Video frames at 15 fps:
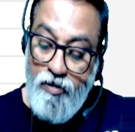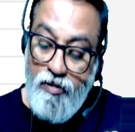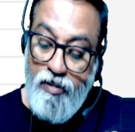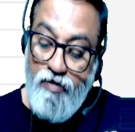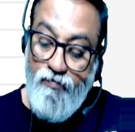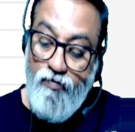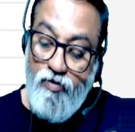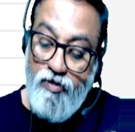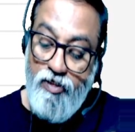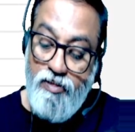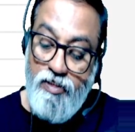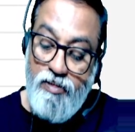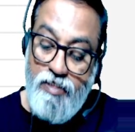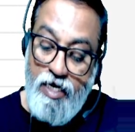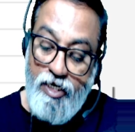Therefore, this
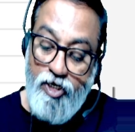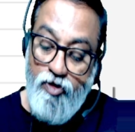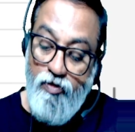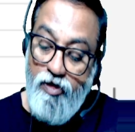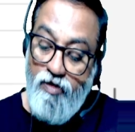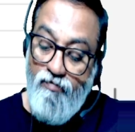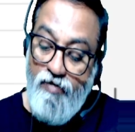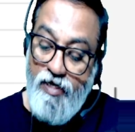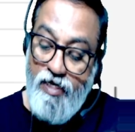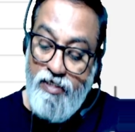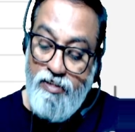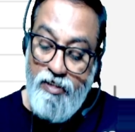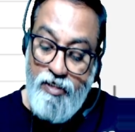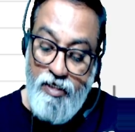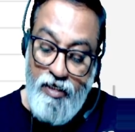is angular
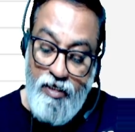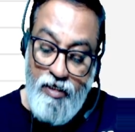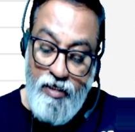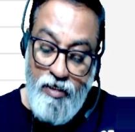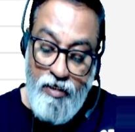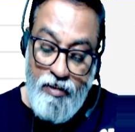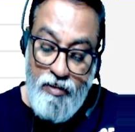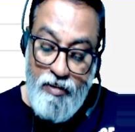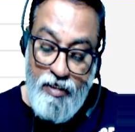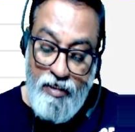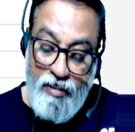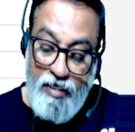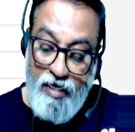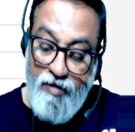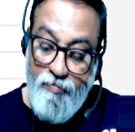velocity.
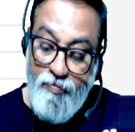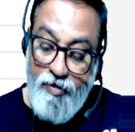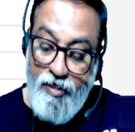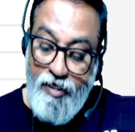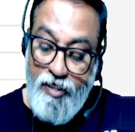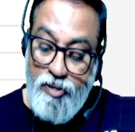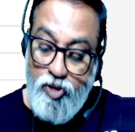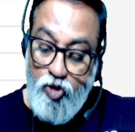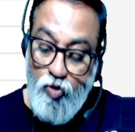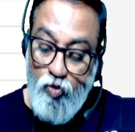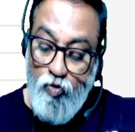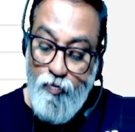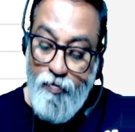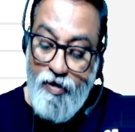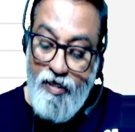Then time period is
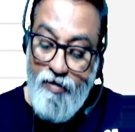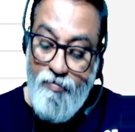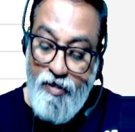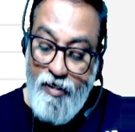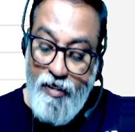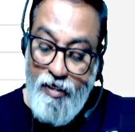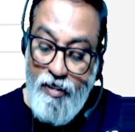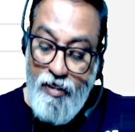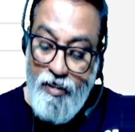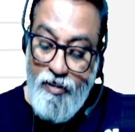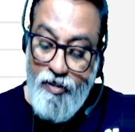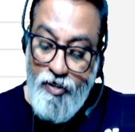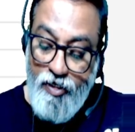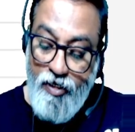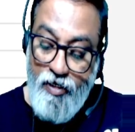2 pi by
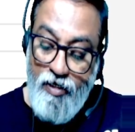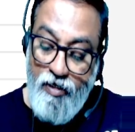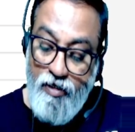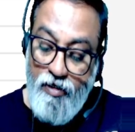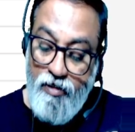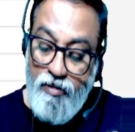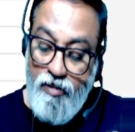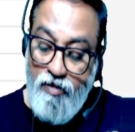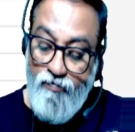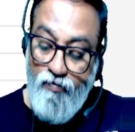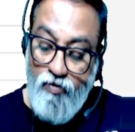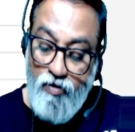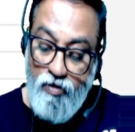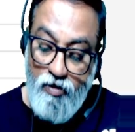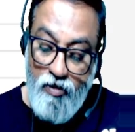t.
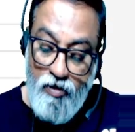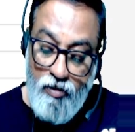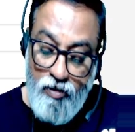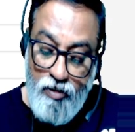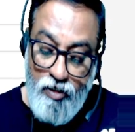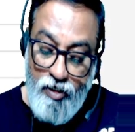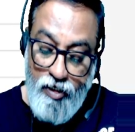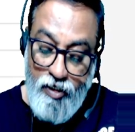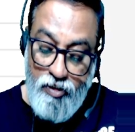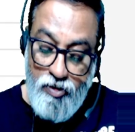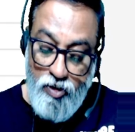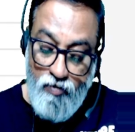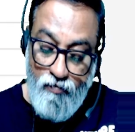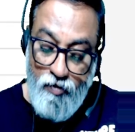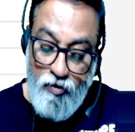Therefore, t is
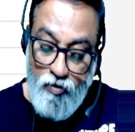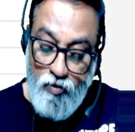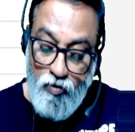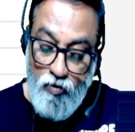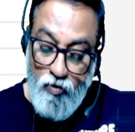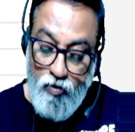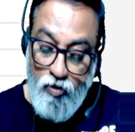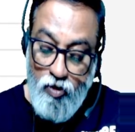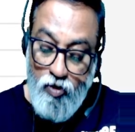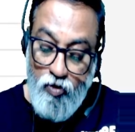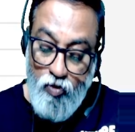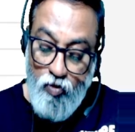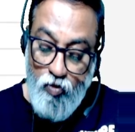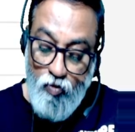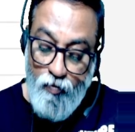equal to
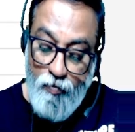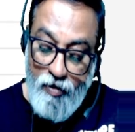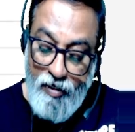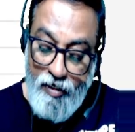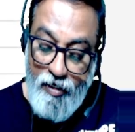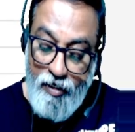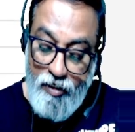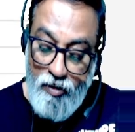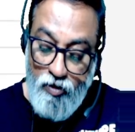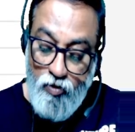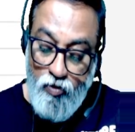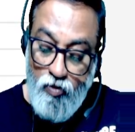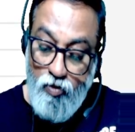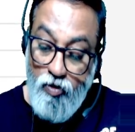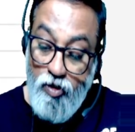2 pi
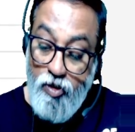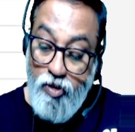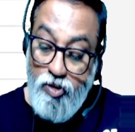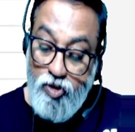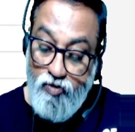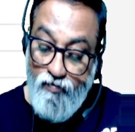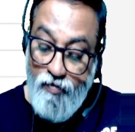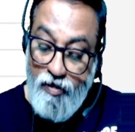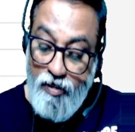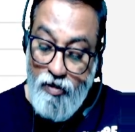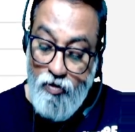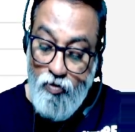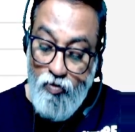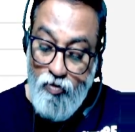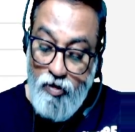into square
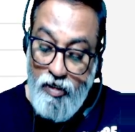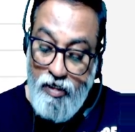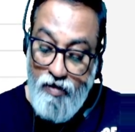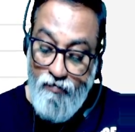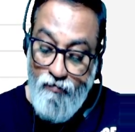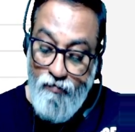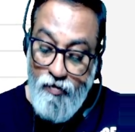root of